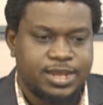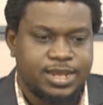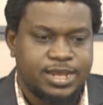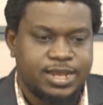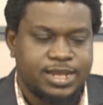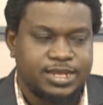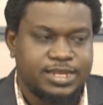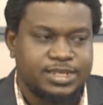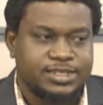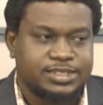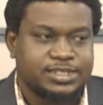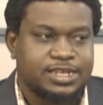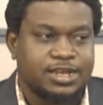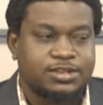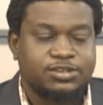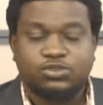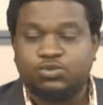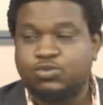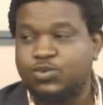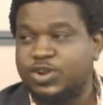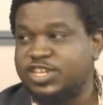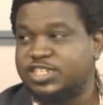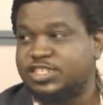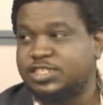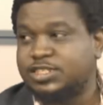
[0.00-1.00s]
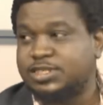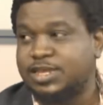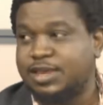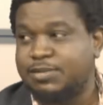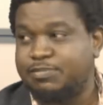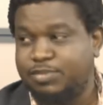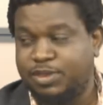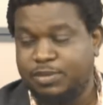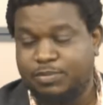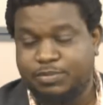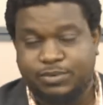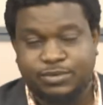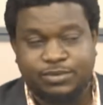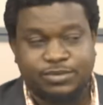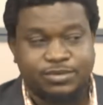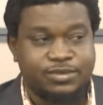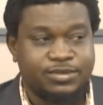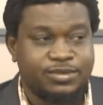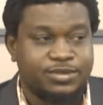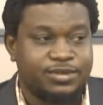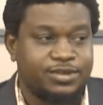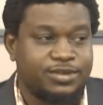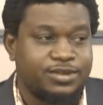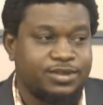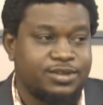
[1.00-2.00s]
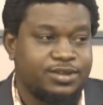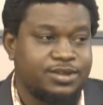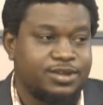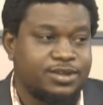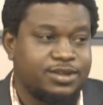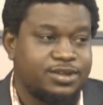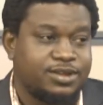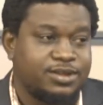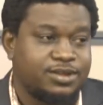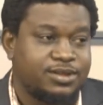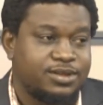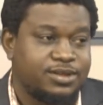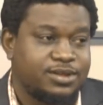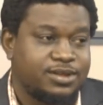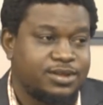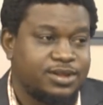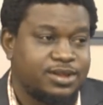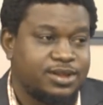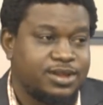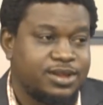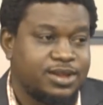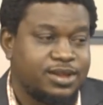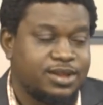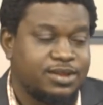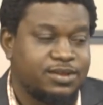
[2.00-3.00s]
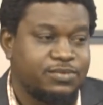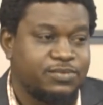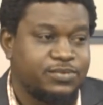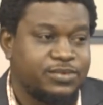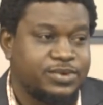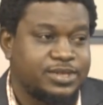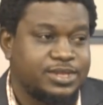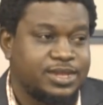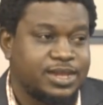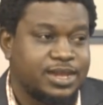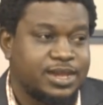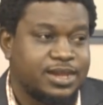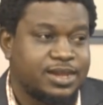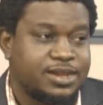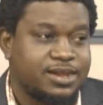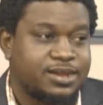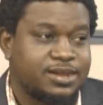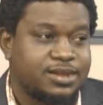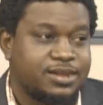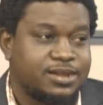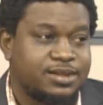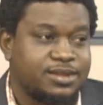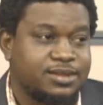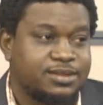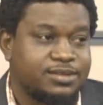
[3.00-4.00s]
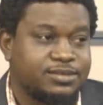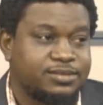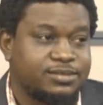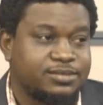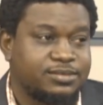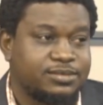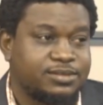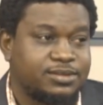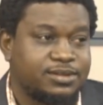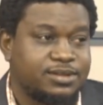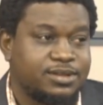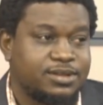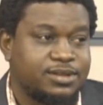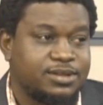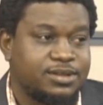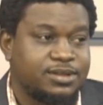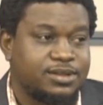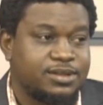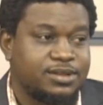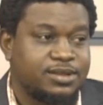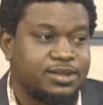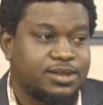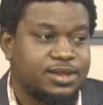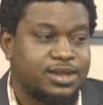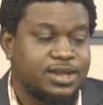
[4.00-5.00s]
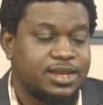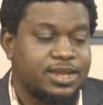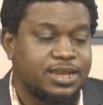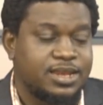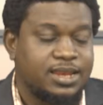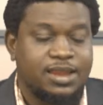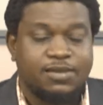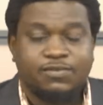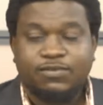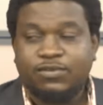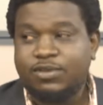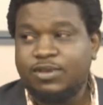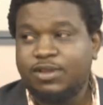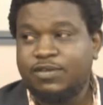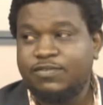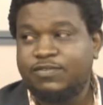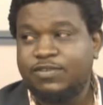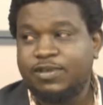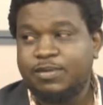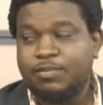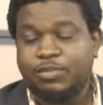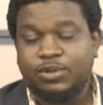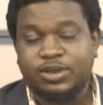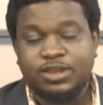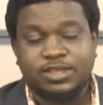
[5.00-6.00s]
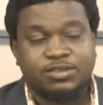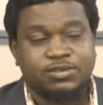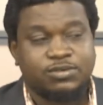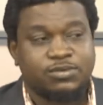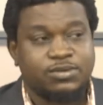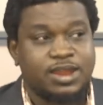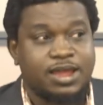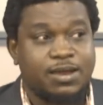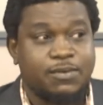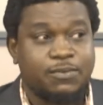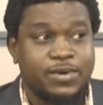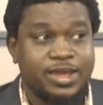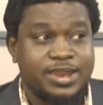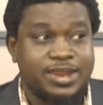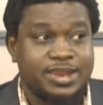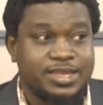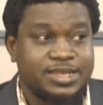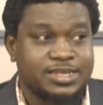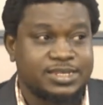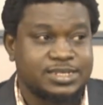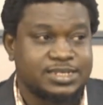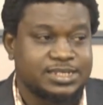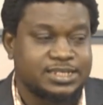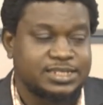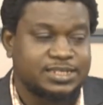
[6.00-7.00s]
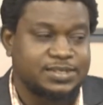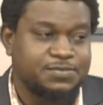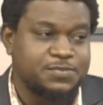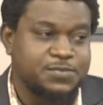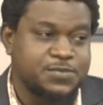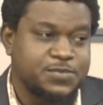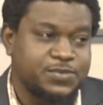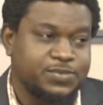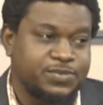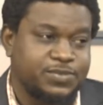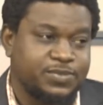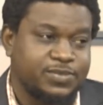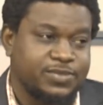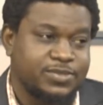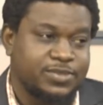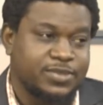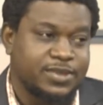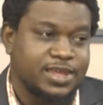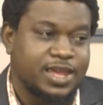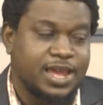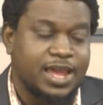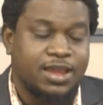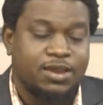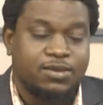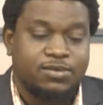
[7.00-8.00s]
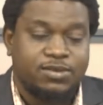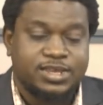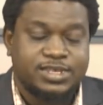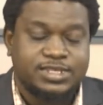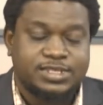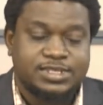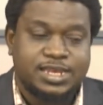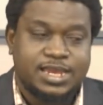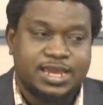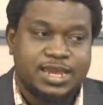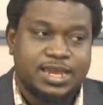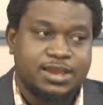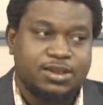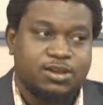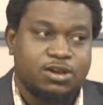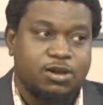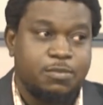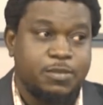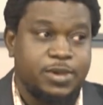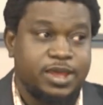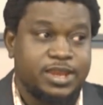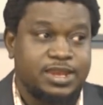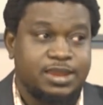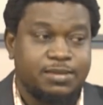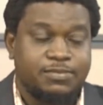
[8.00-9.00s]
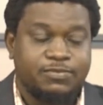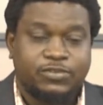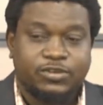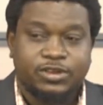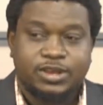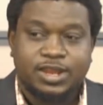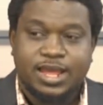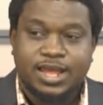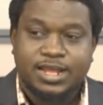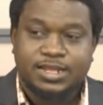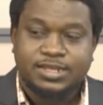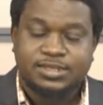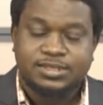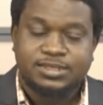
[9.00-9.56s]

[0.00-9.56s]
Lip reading: Southwest people with their level of political awareness. I always commend them for that.